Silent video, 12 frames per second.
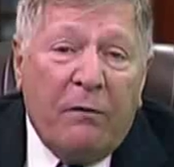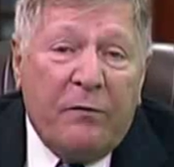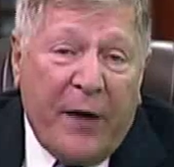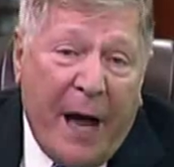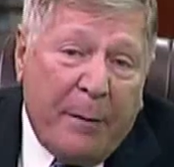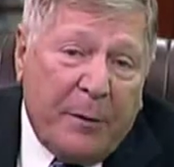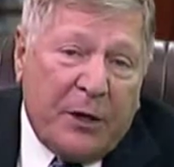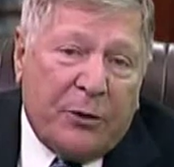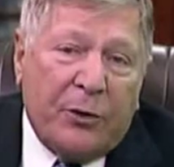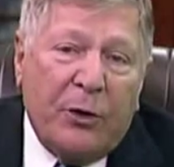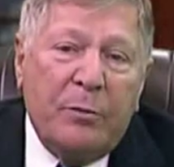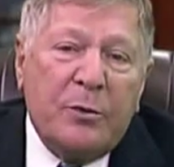family
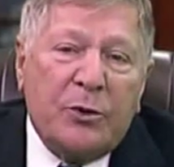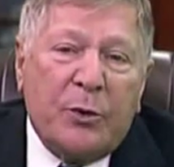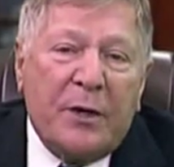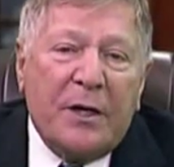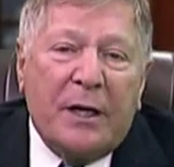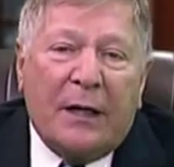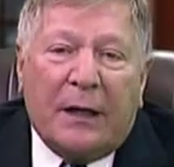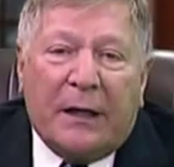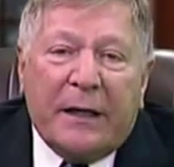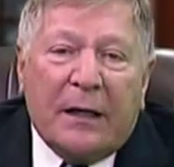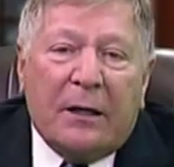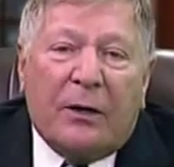groups with
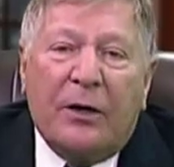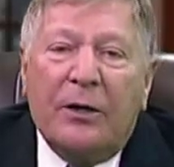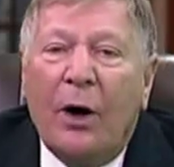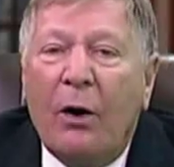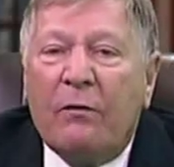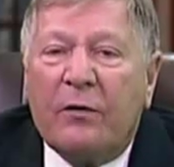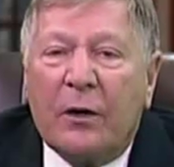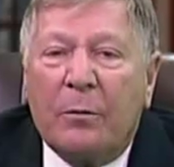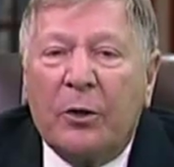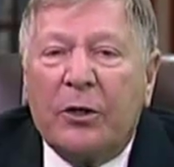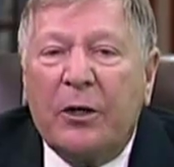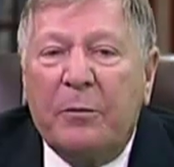little or no
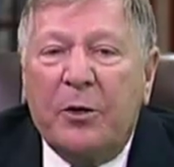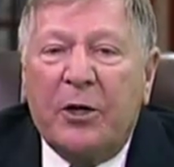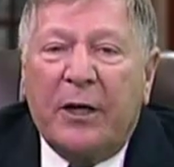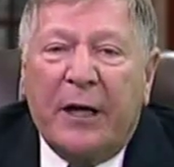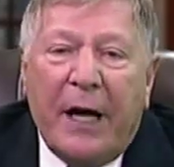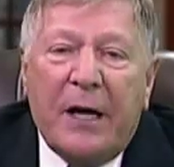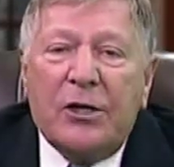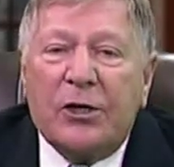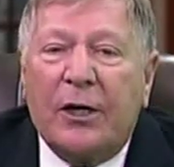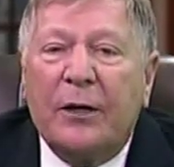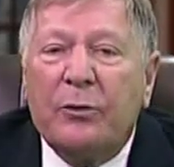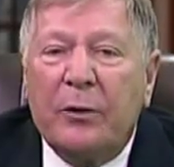verbal
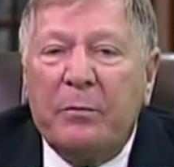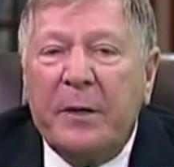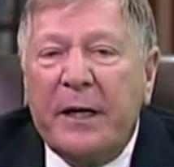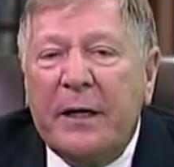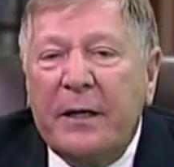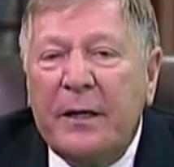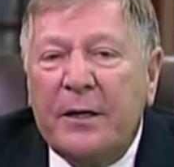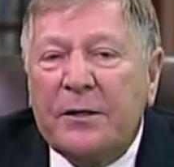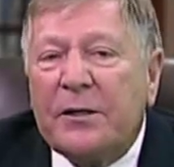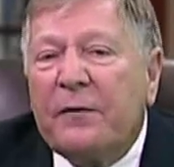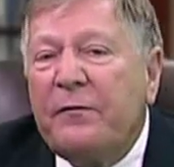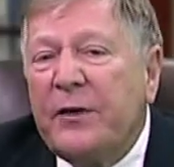communication would be
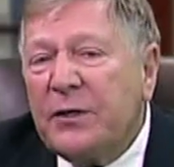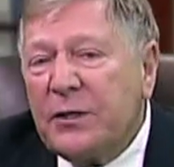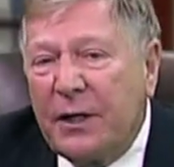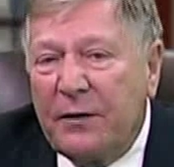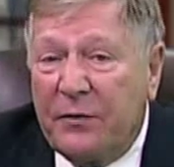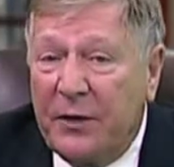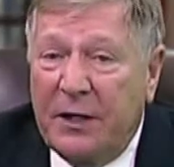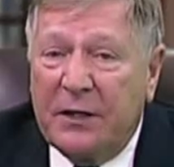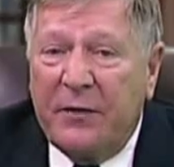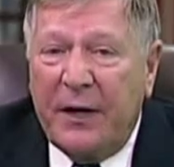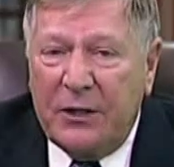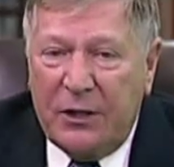sufficient for these
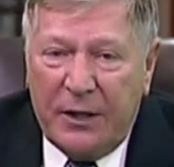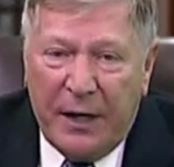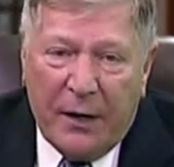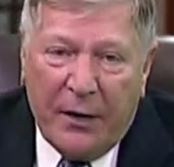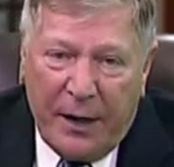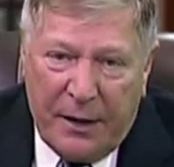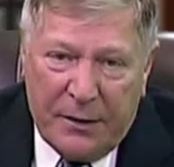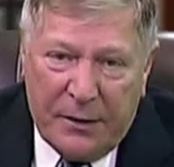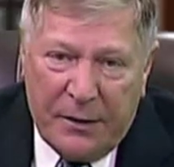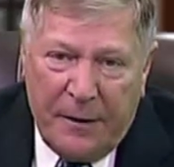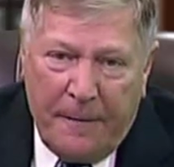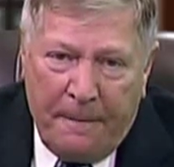vegetarians.
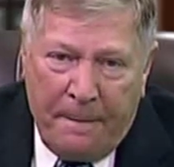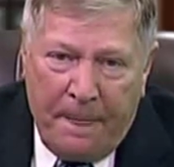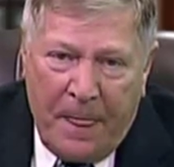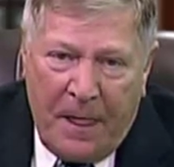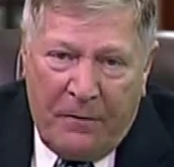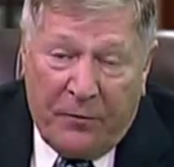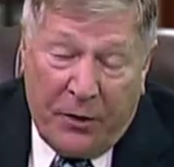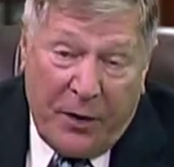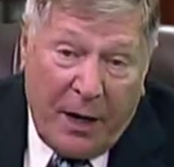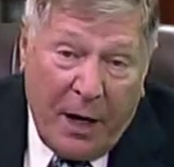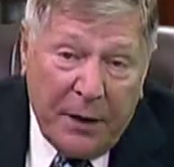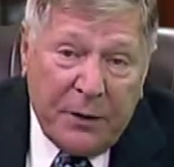For the
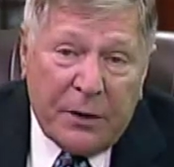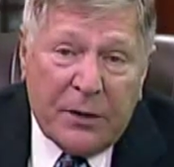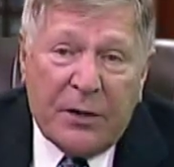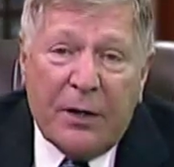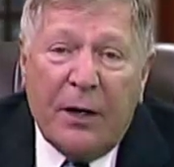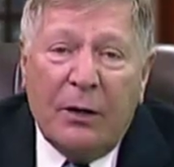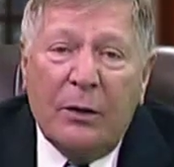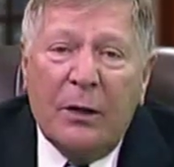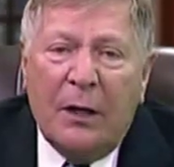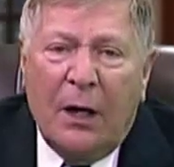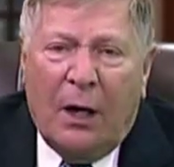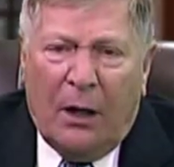hunters, though,
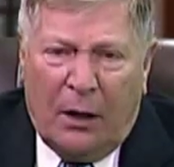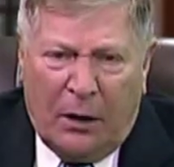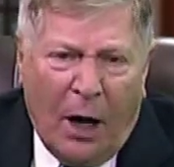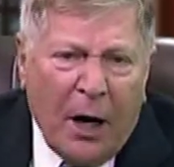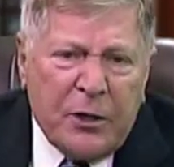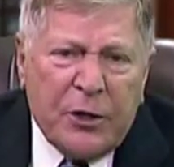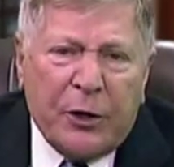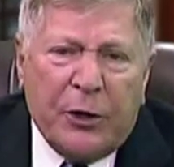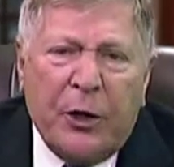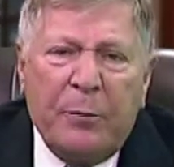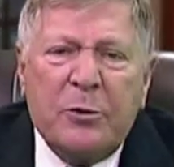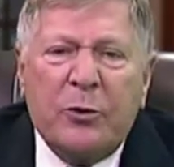larger
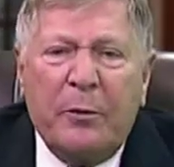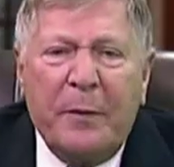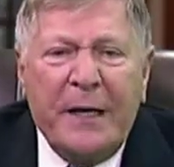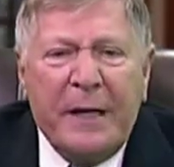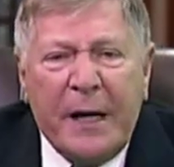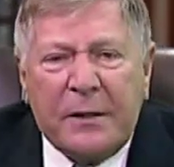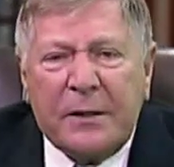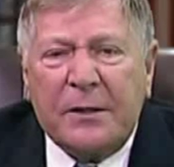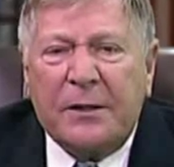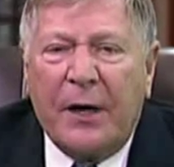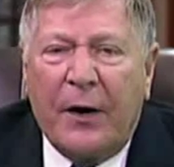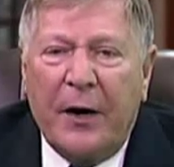groups would be
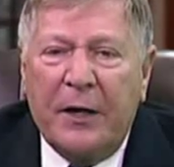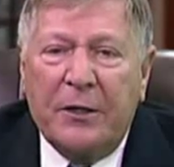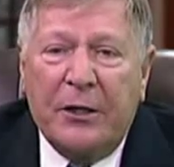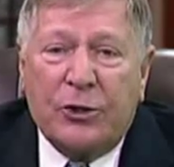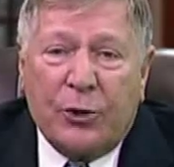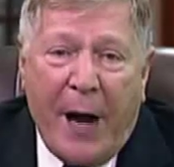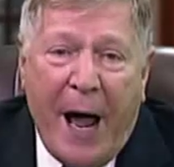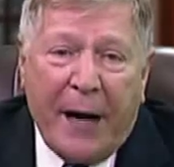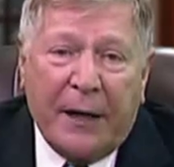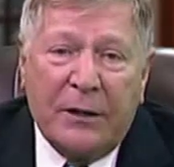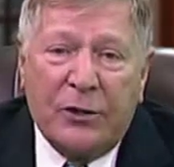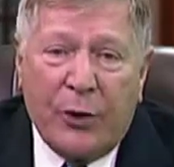necessary to
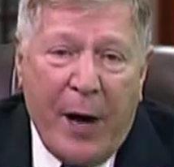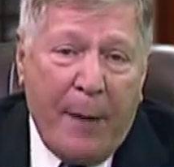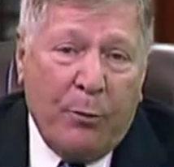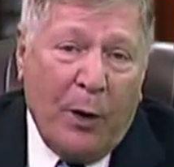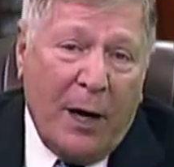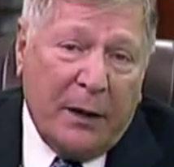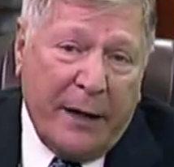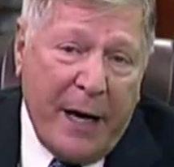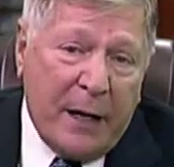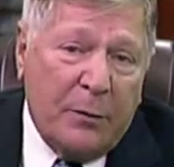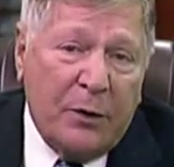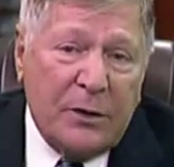track and trap wild
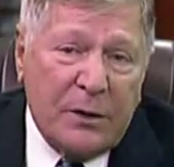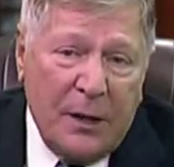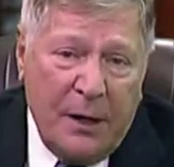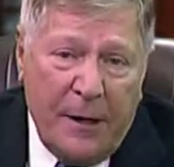animals.